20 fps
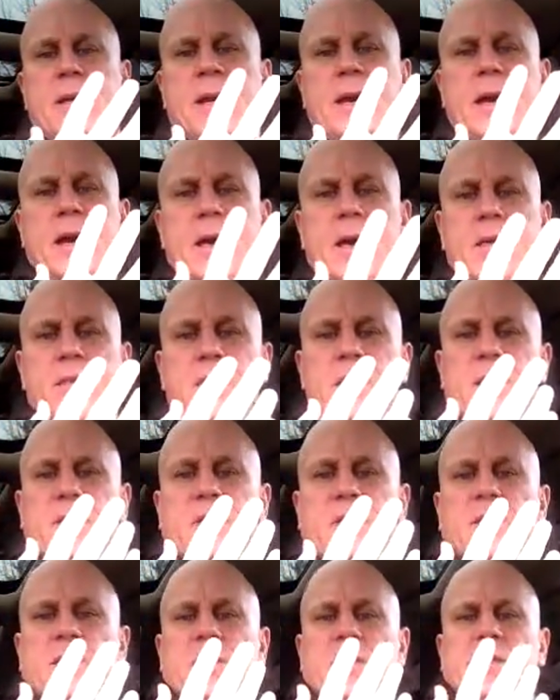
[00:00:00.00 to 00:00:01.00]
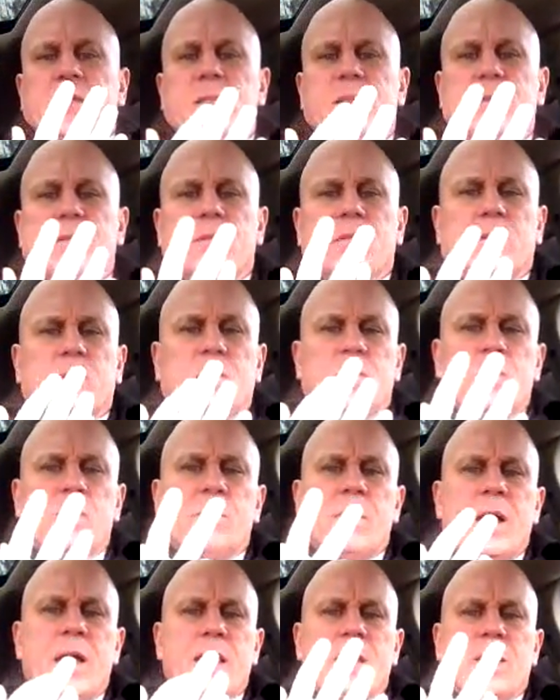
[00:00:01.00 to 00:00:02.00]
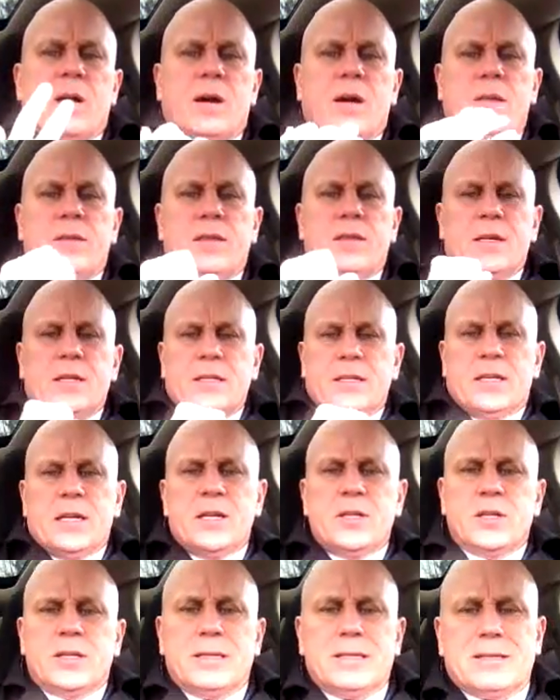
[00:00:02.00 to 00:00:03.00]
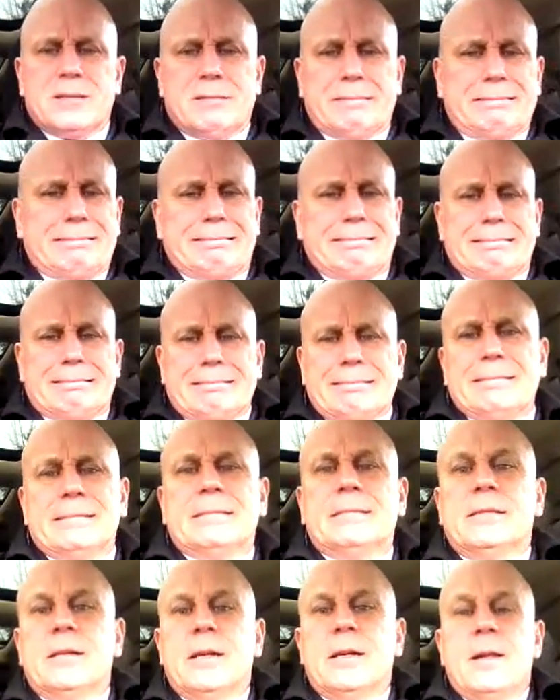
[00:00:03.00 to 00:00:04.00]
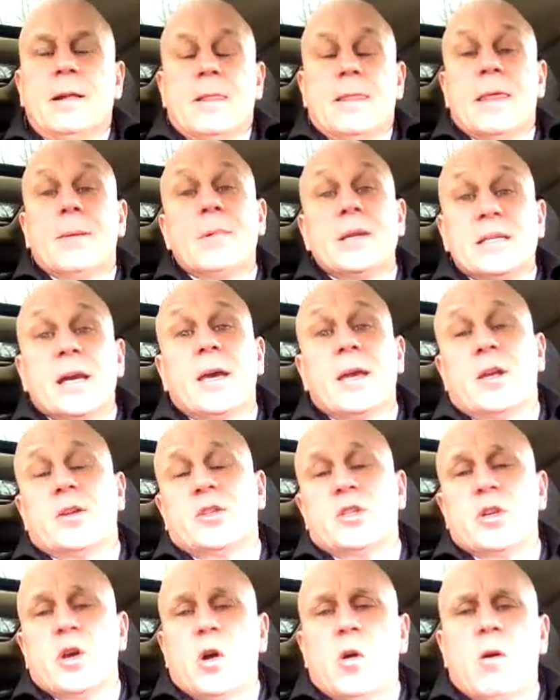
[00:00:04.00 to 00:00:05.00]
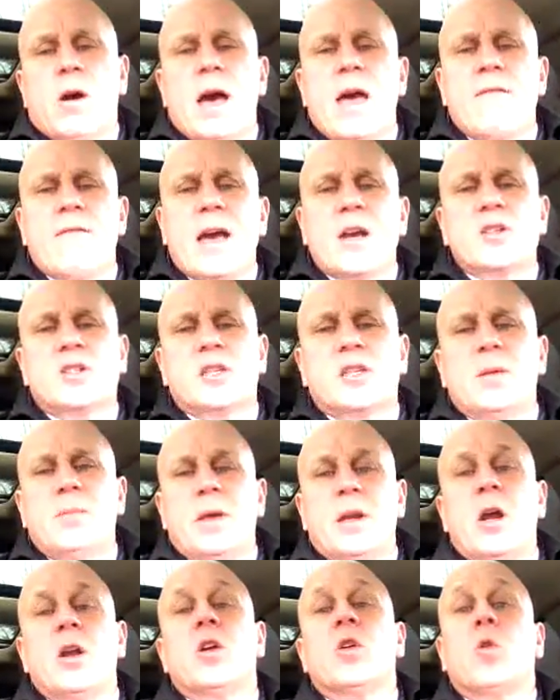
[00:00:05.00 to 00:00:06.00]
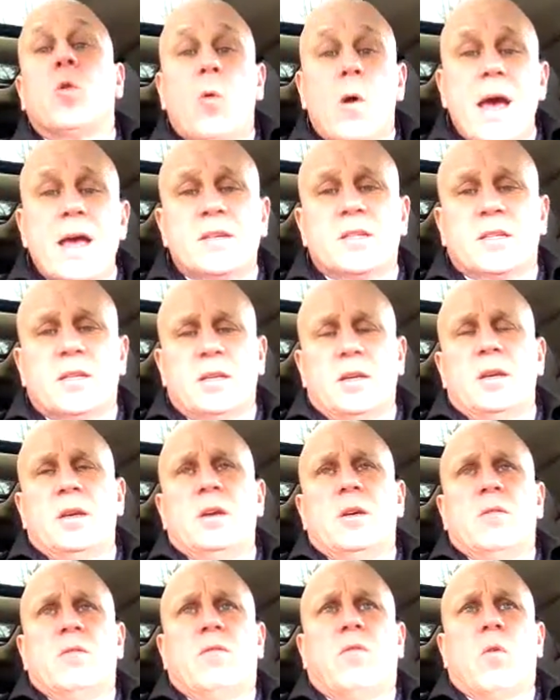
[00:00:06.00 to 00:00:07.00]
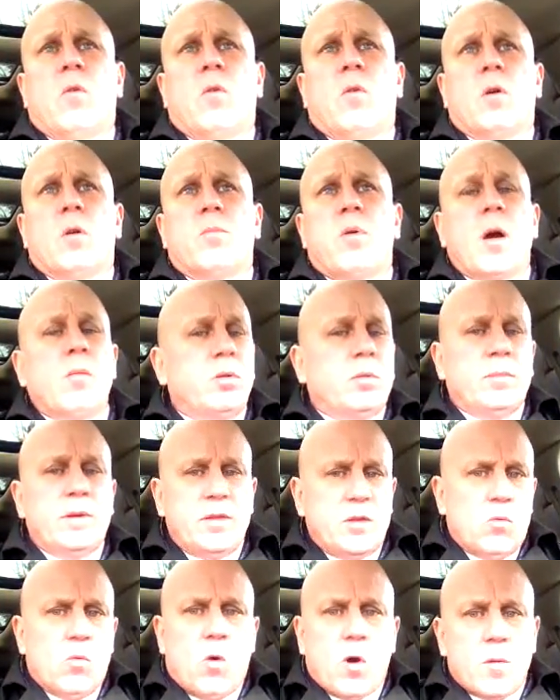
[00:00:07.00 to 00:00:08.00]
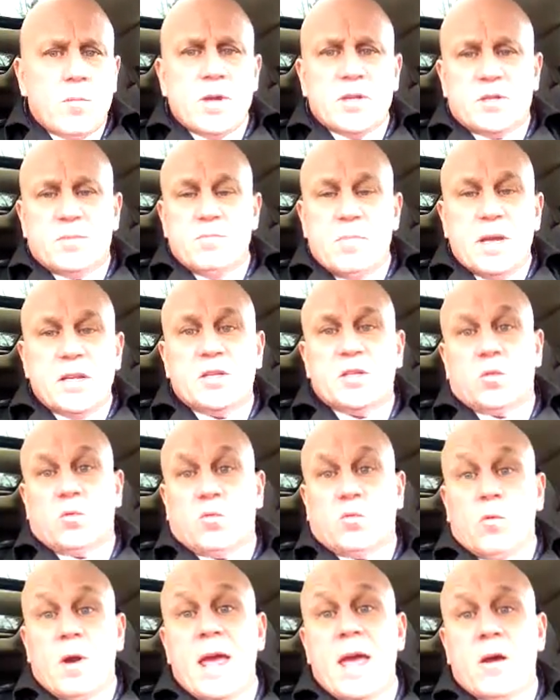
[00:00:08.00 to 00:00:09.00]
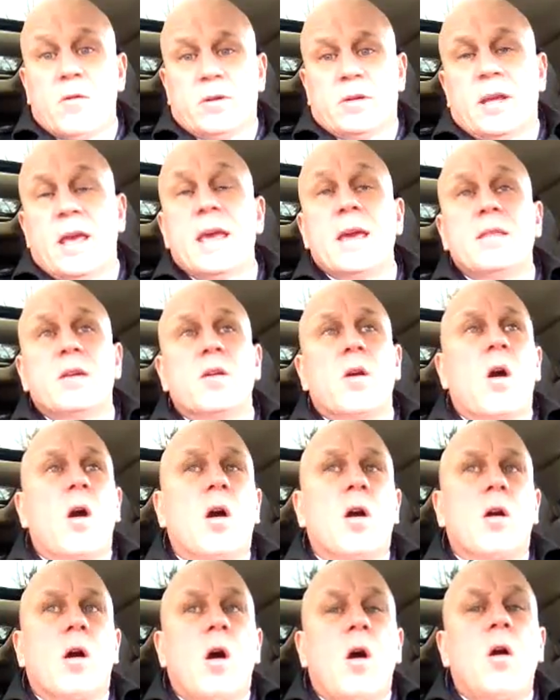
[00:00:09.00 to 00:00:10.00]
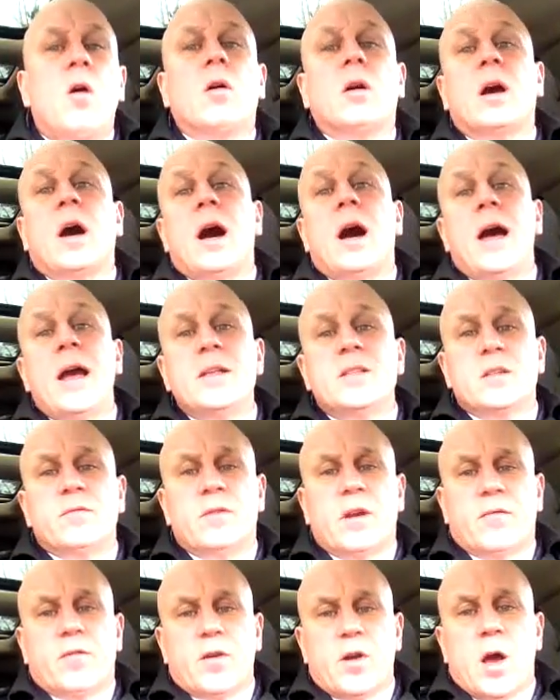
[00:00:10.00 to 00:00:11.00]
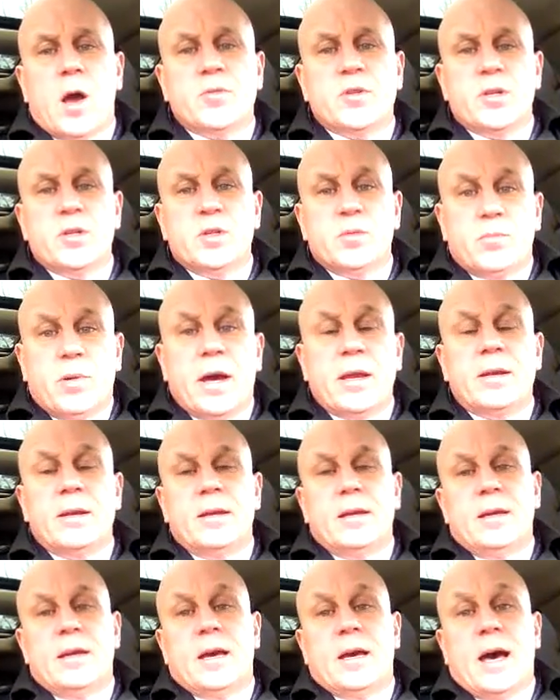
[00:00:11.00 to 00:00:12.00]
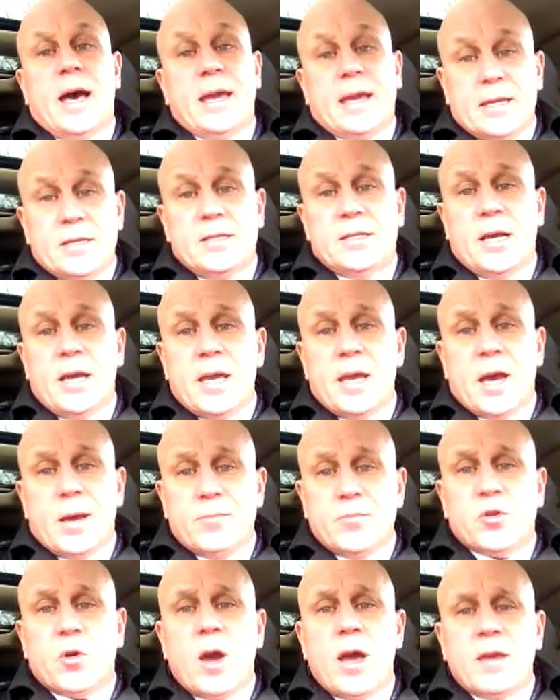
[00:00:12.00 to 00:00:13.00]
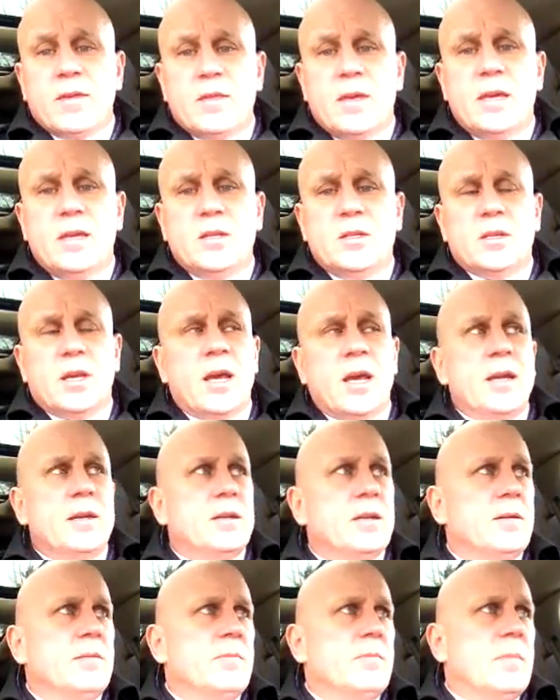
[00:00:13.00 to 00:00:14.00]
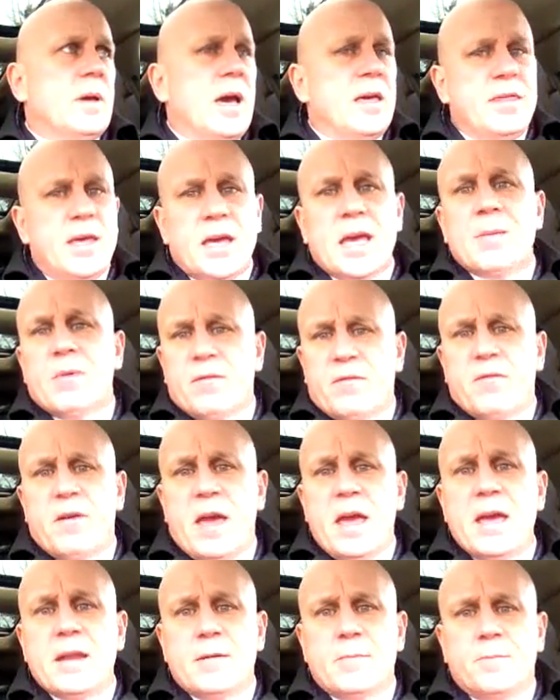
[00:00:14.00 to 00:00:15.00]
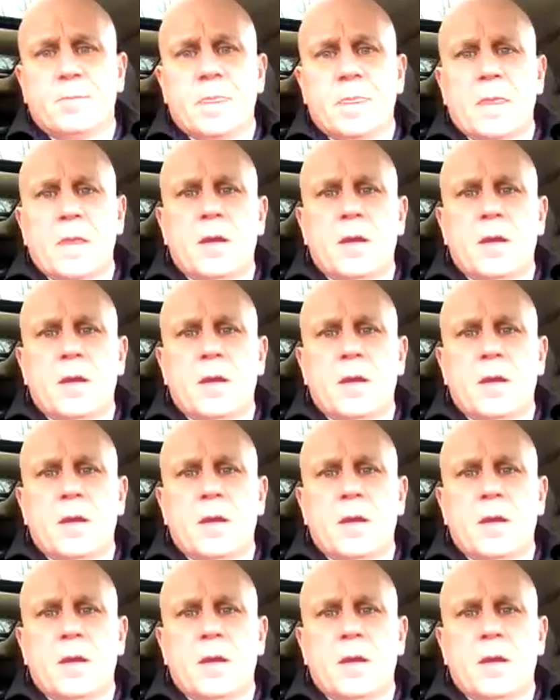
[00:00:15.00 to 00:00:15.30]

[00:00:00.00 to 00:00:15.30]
Oh my God, the digits. Ooh, let me tell you. So, I've actually been on a quest for probably the warmest mitts around, and there are all kinds of different options, but I can tell you, I'm trying these, and I think I'm a fan.